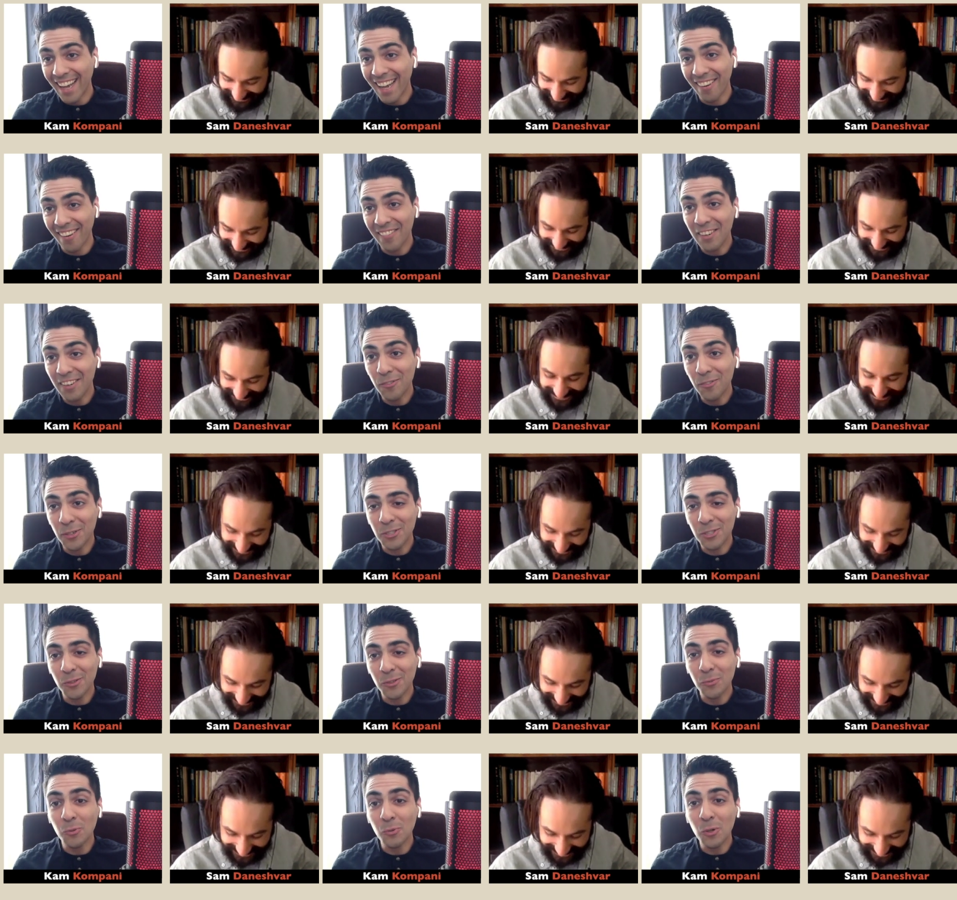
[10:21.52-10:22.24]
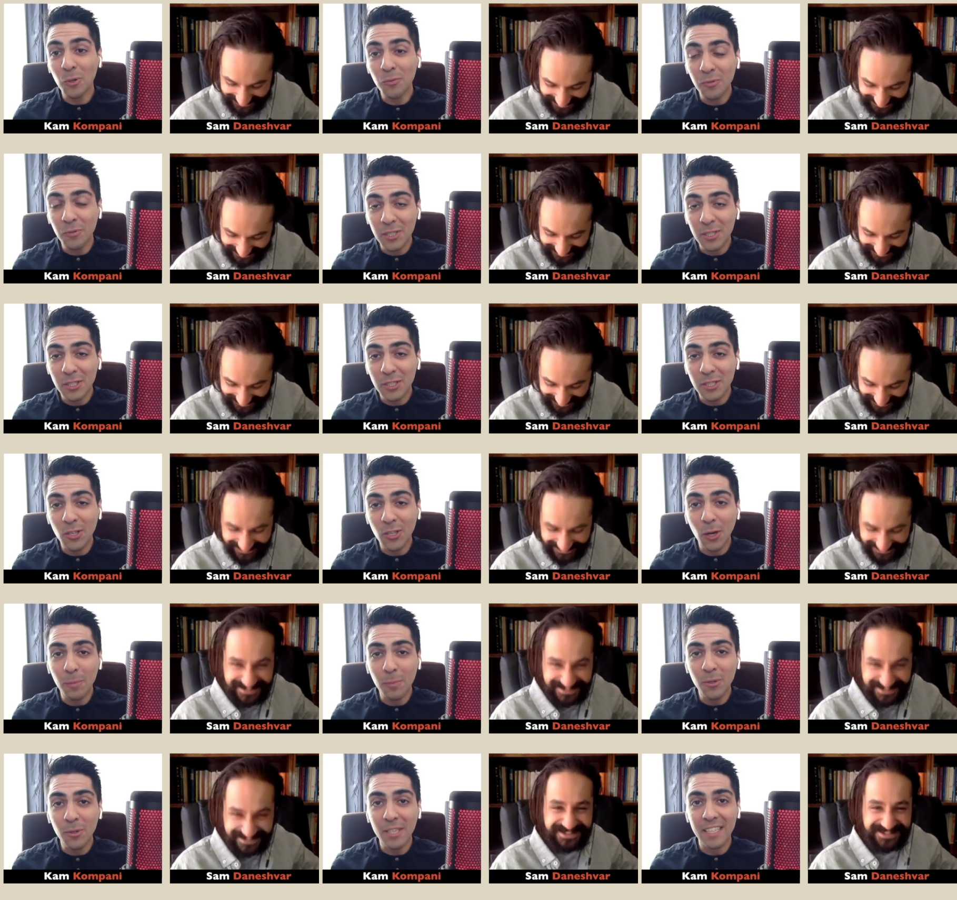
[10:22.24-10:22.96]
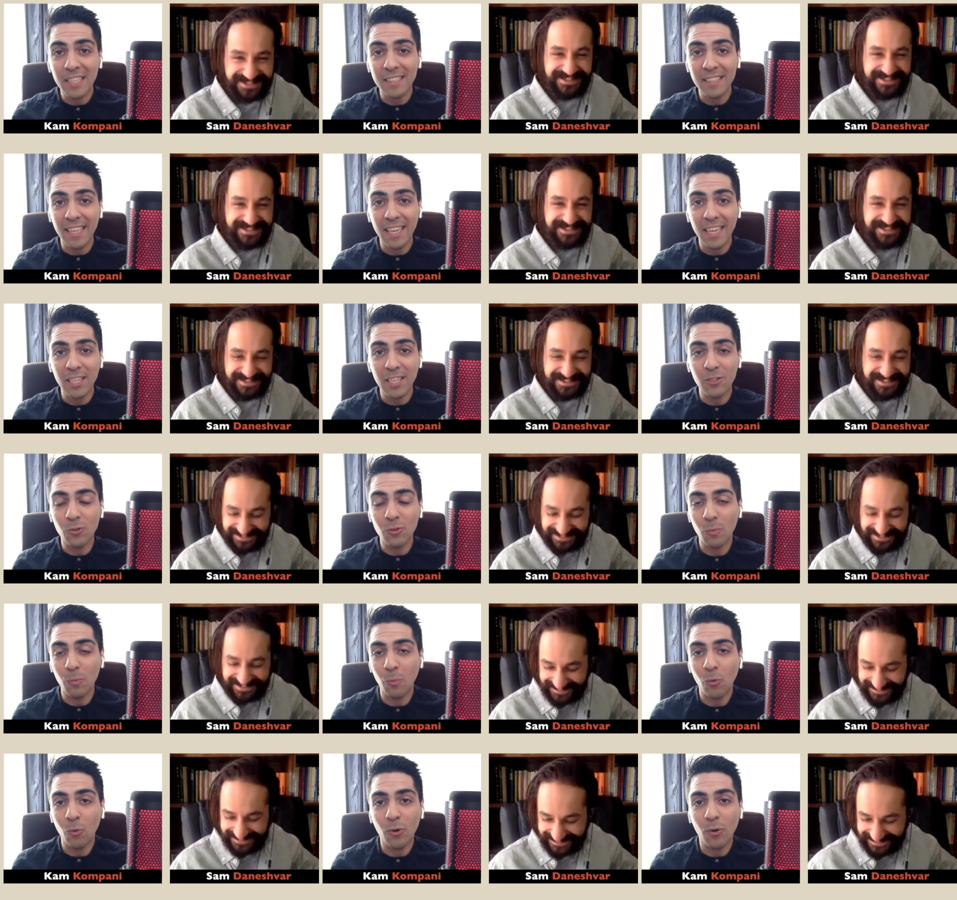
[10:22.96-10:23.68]
Speaker 1: I mean, Richard Wolff is double his age or
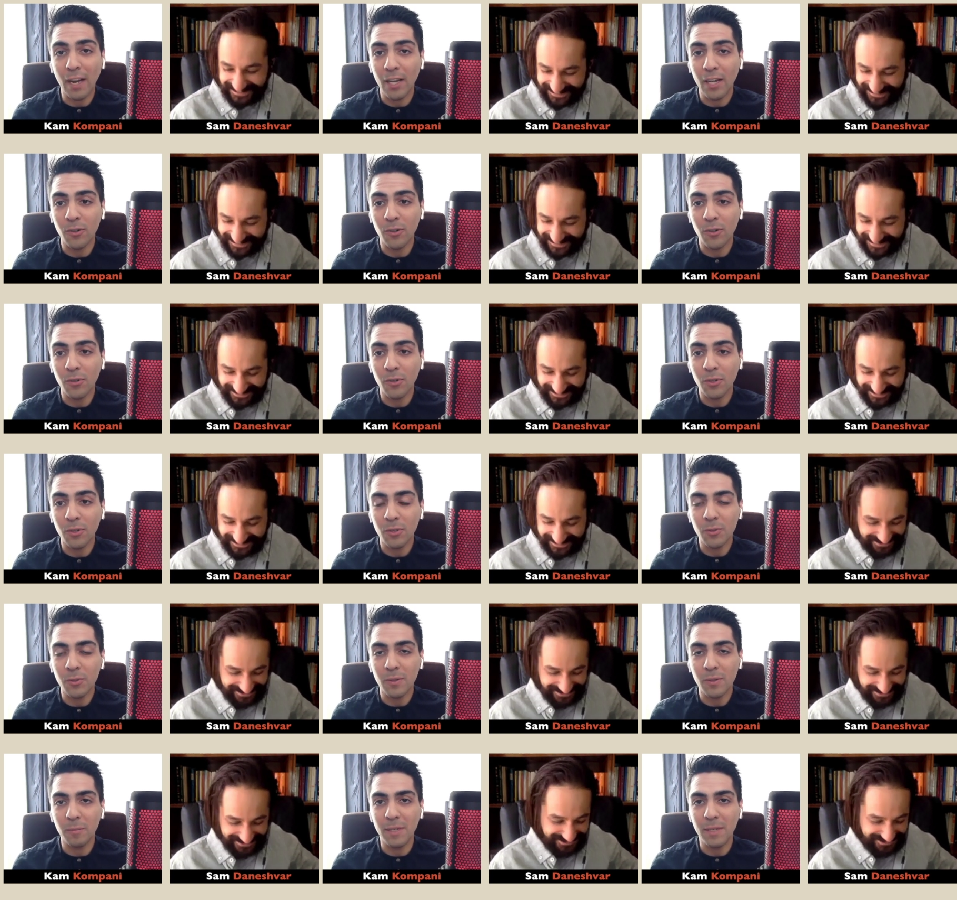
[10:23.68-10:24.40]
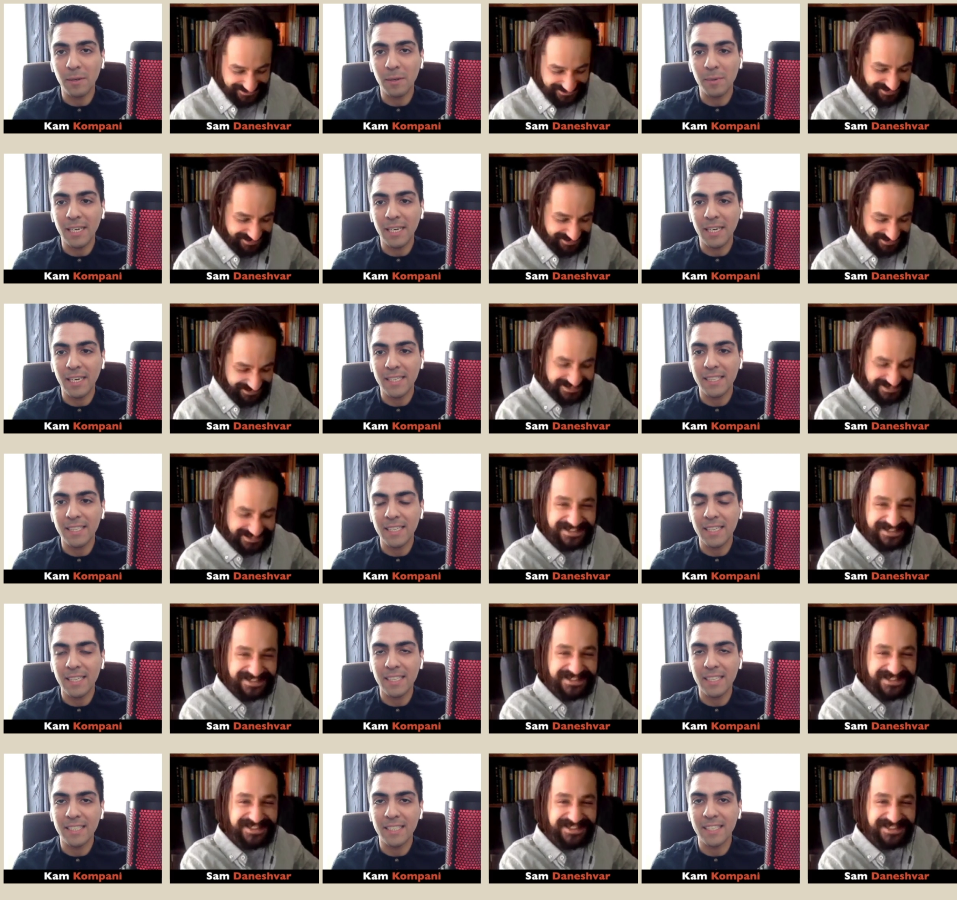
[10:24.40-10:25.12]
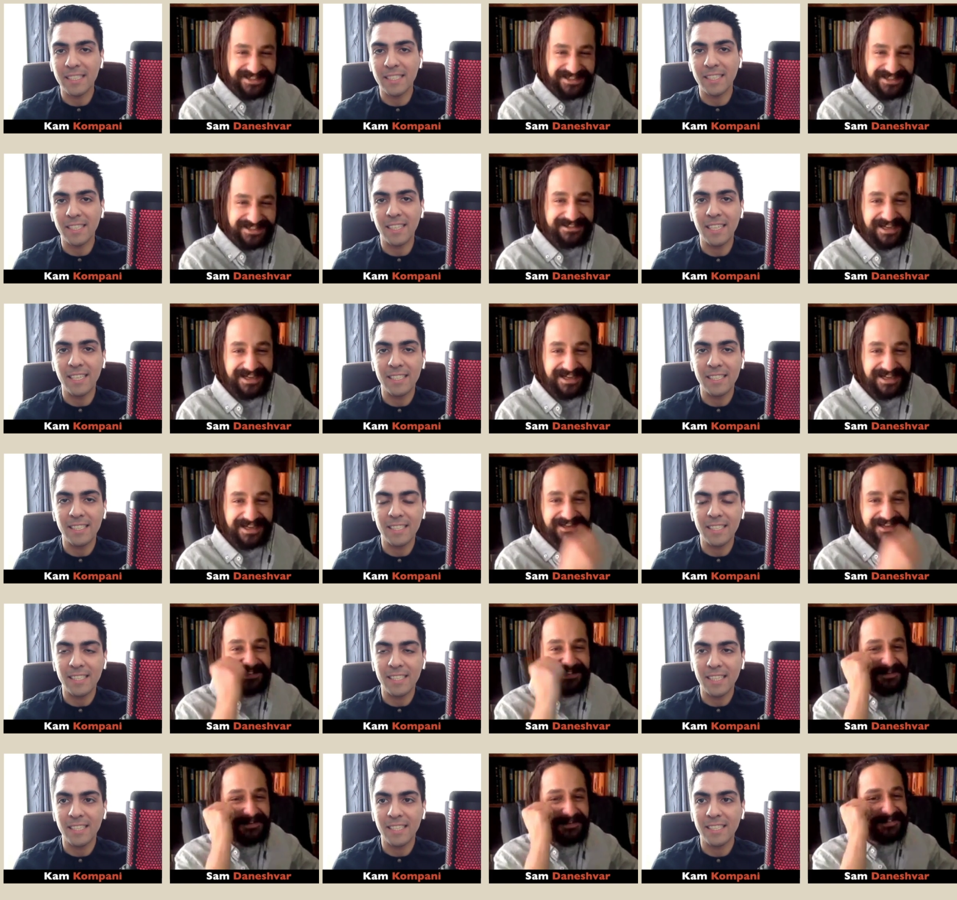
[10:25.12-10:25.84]
more. I don't know. I mean, I'm guessing he's in his late
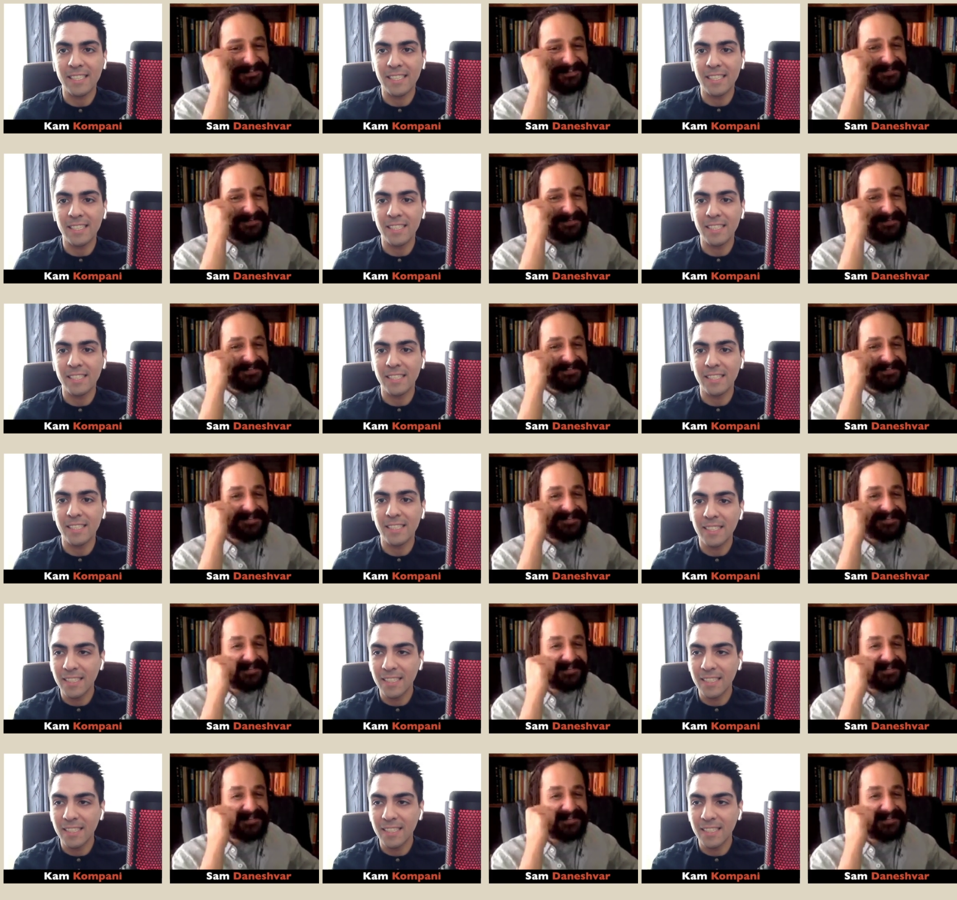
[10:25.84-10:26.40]
sixties.